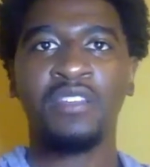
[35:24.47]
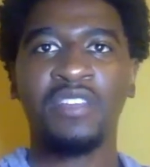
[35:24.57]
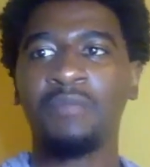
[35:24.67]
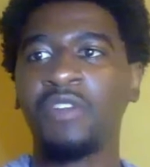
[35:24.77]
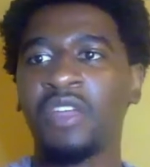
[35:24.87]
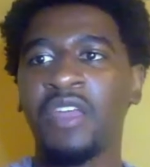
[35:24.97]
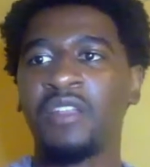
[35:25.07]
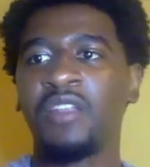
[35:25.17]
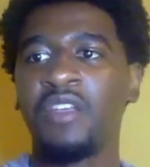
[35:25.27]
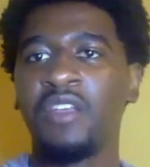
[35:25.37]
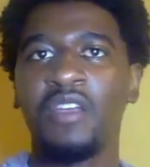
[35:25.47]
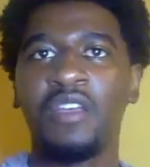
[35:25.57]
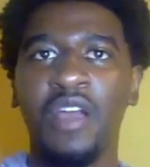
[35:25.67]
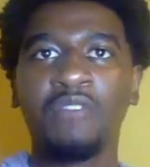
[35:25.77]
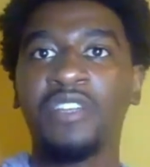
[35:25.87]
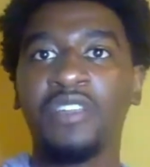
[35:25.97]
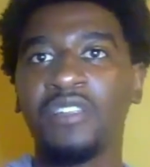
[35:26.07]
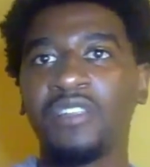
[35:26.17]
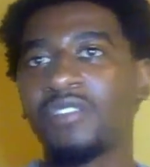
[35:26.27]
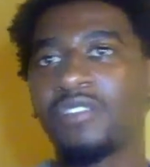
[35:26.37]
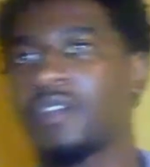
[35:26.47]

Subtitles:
Like I was looking at this.